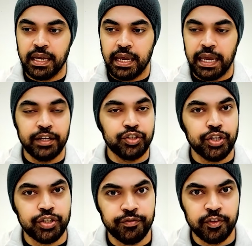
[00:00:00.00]
in
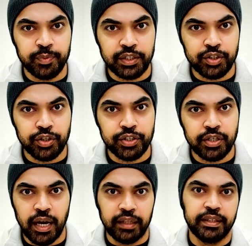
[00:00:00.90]
just a few pictures
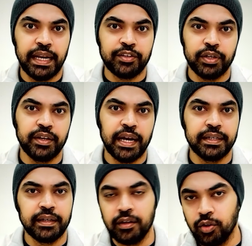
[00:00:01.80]
rather than actually
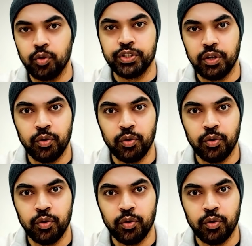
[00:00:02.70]
writing loads and loads